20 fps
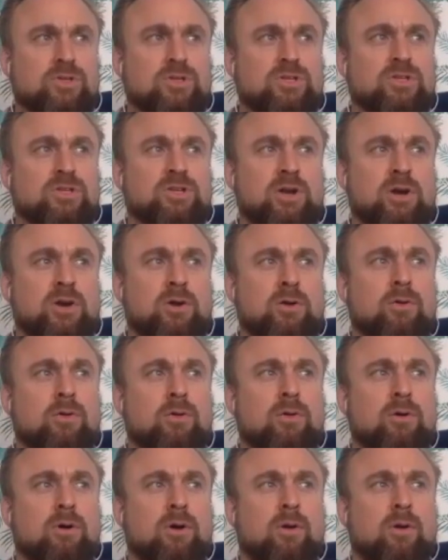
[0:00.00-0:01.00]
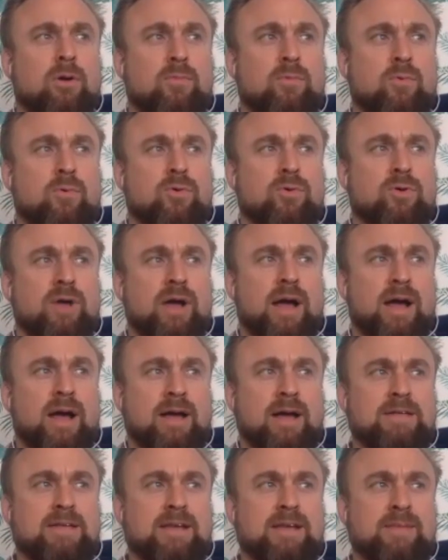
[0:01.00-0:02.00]
So more
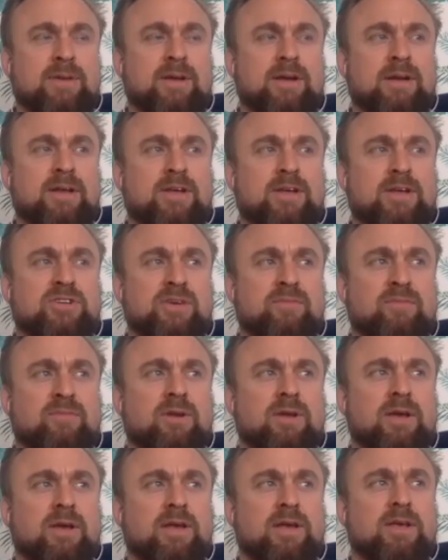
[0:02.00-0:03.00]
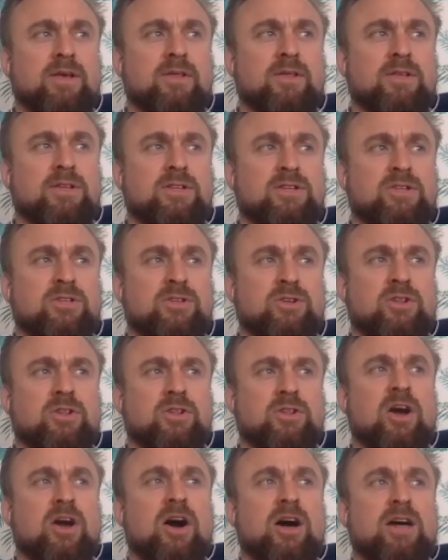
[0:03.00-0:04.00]
academically, generally, this is sort
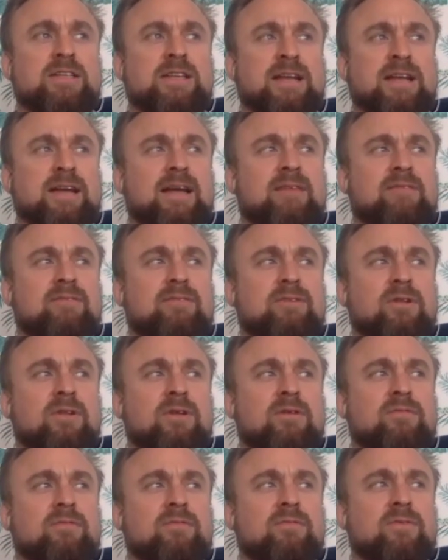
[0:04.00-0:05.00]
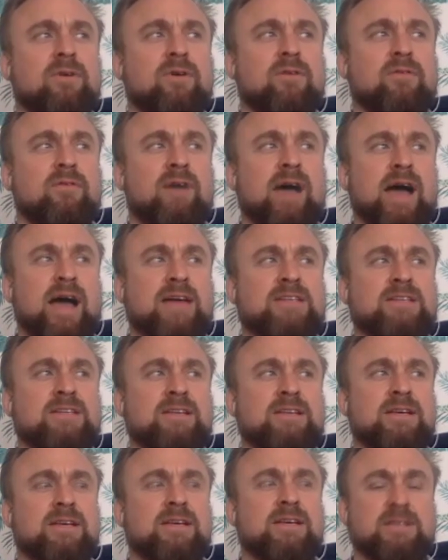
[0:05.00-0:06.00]
of the Kaizen level of
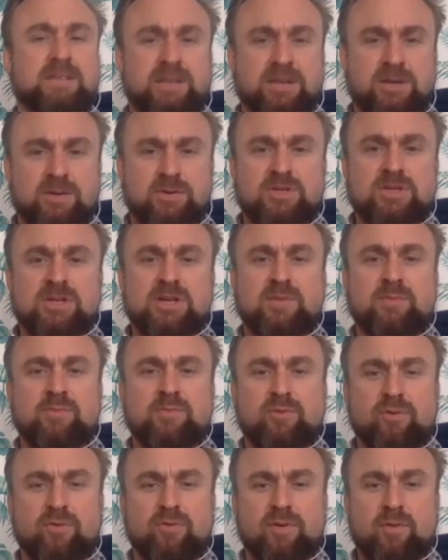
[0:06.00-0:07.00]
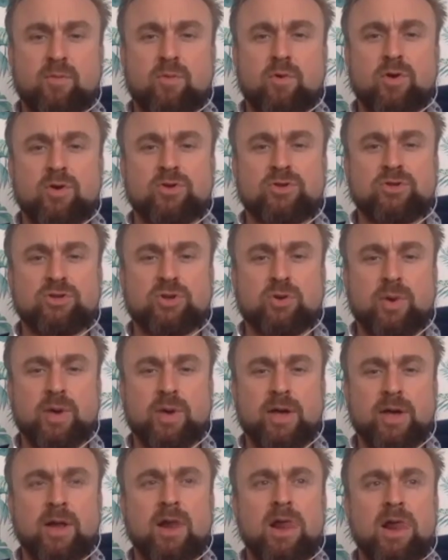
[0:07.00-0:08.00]
actually continuously improving what you're
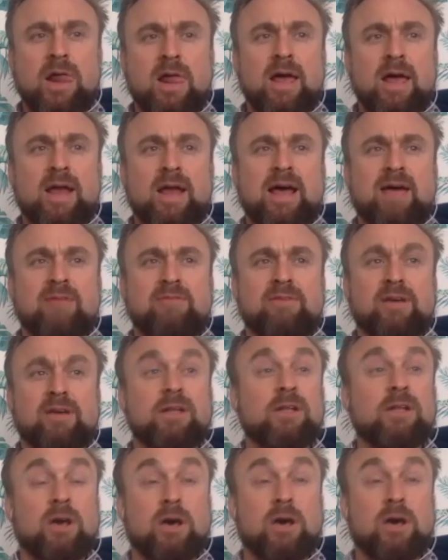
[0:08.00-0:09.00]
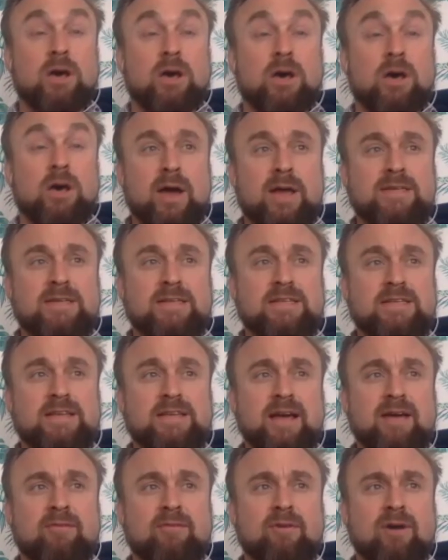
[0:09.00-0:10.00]
doing and having a learner
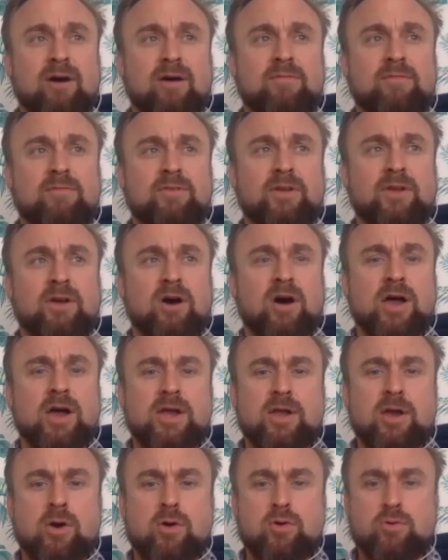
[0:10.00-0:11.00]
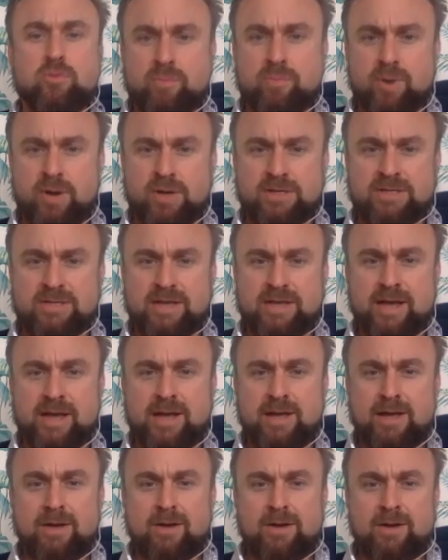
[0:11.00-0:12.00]
mindset rather than an I know mindset.
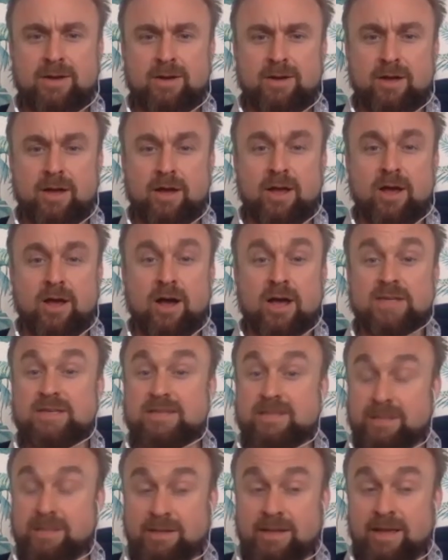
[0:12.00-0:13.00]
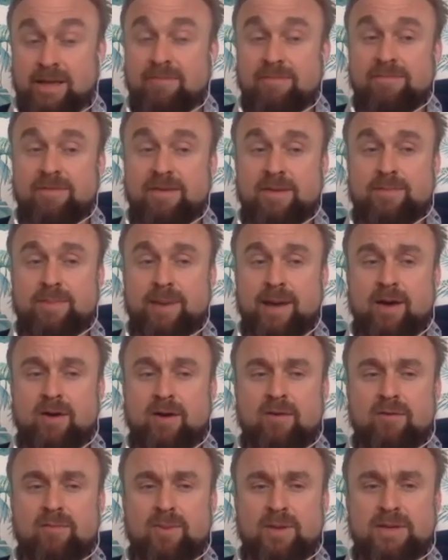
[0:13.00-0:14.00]
Like, I still get feedback
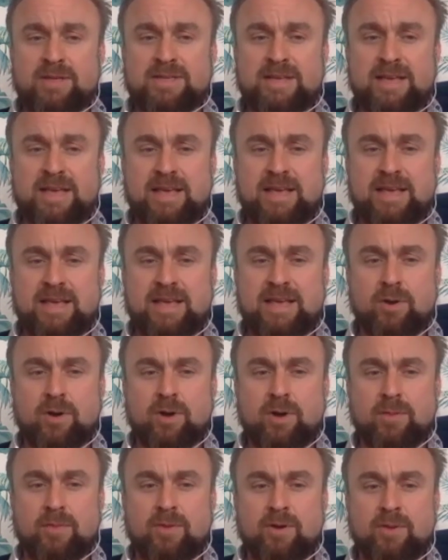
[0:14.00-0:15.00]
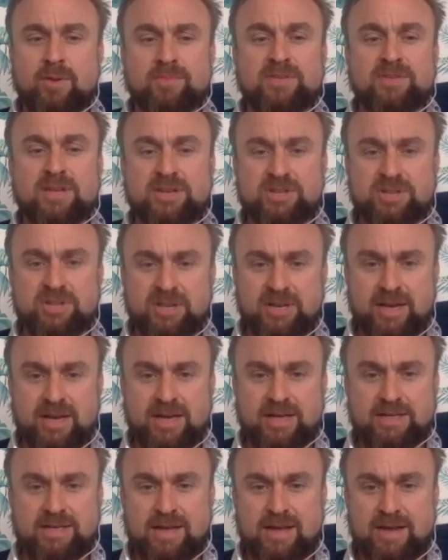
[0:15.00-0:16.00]
off my team when I'm teaching
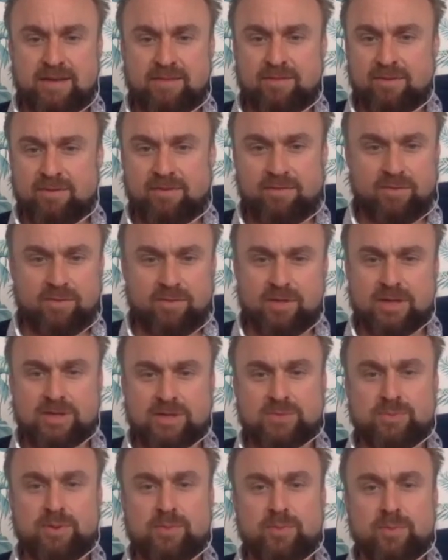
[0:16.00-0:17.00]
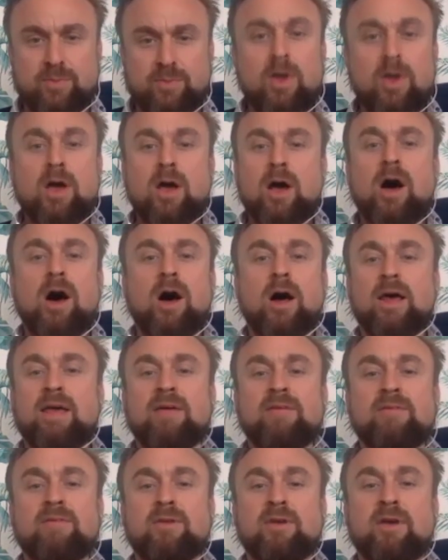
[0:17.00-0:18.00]
later today in front of a few thousand people.
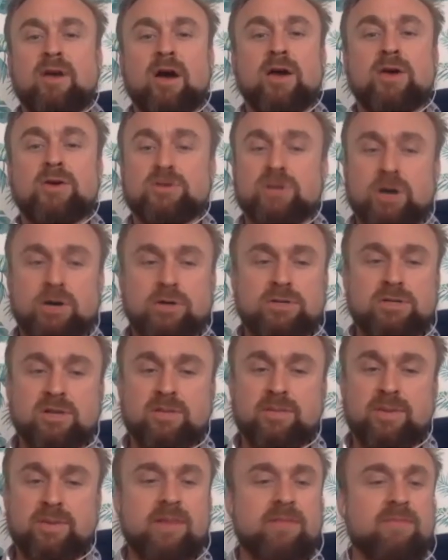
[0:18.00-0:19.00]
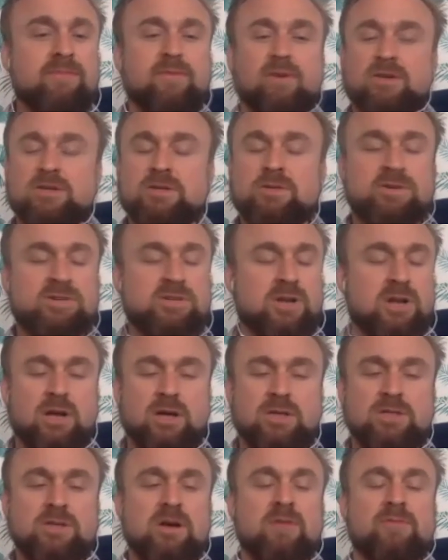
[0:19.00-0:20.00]
The guy who's hosting me, the first question I'll
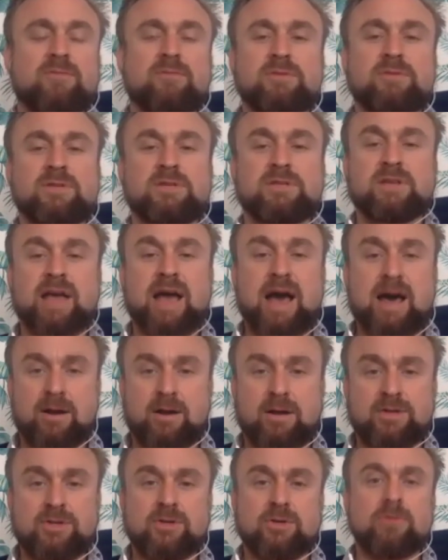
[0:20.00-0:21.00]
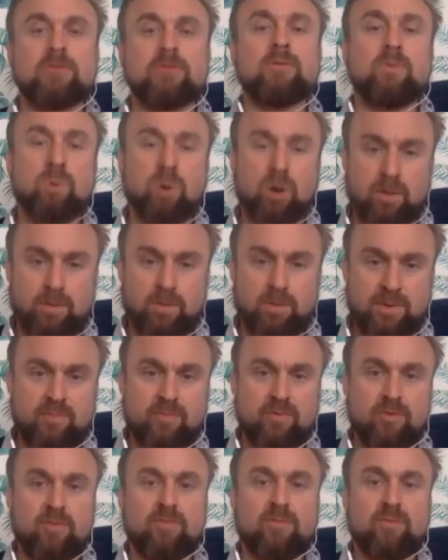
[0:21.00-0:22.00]
ask afterwards is, how did I do? What can be
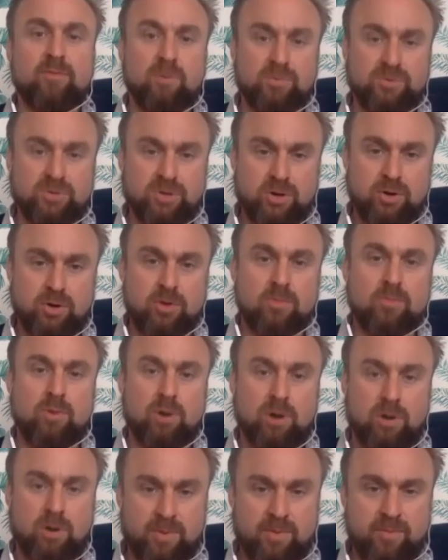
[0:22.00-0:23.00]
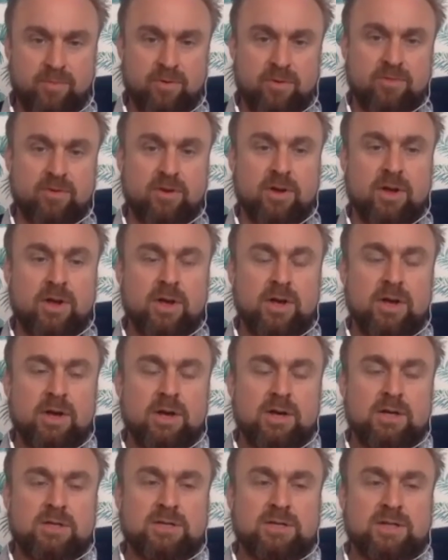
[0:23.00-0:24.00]
improved? What was good? What can be improved?
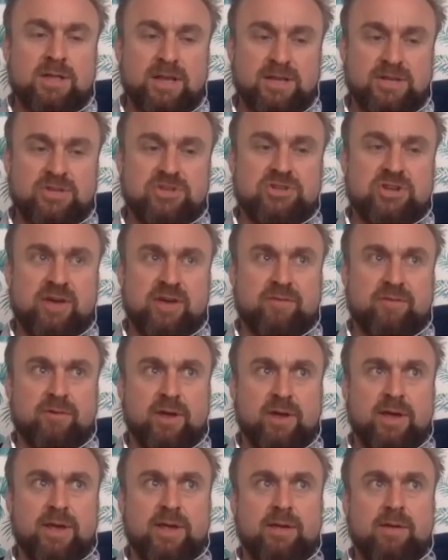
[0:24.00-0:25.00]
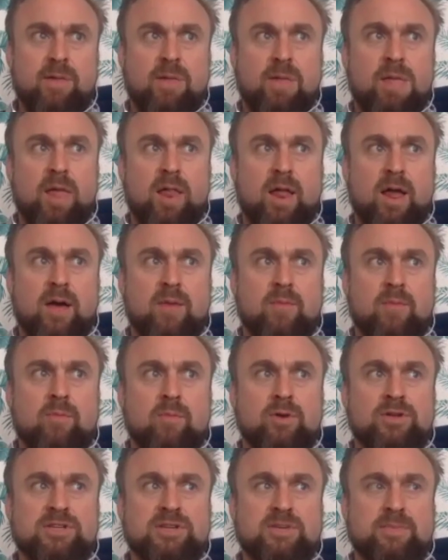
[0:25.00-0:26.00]
So that's generally.
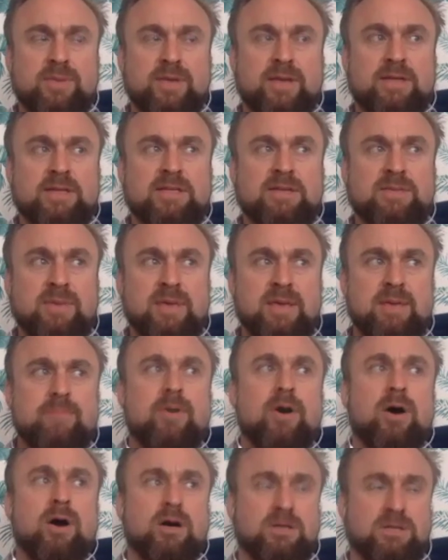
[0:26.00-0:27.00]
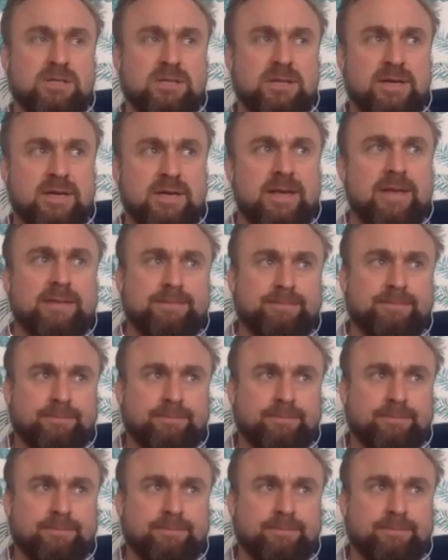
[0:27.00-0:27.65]
What does it mean to me personally?